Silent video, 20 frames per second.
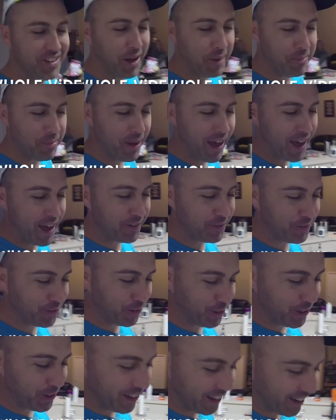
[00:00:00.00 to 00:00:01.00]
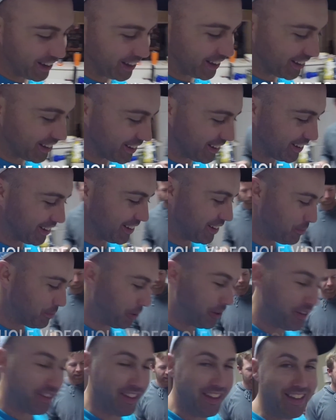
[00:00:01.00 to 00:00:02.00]
not bad for uh,
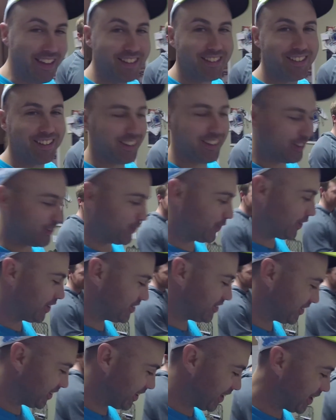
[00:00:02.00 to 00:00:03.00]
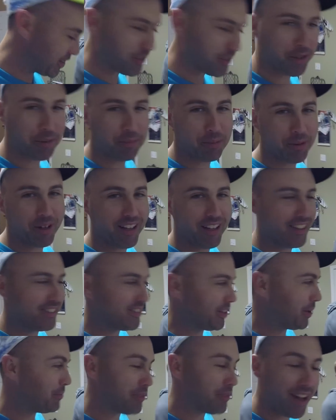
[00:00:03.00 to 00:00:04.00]
probably the easiest fish to catch on the
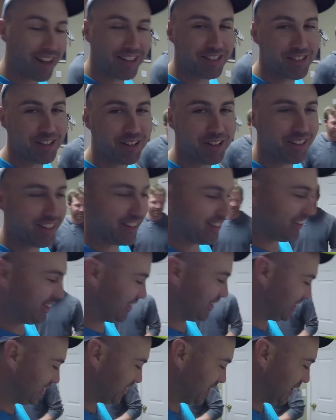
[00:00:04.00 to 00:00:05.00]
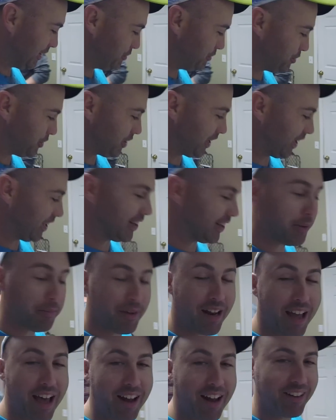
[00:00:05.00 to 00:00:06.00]
bridge. I'm not joking. You can't
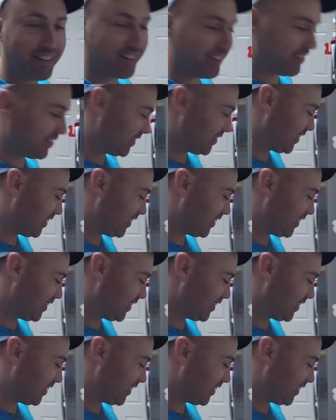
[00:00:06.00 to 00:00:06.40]
limit out on these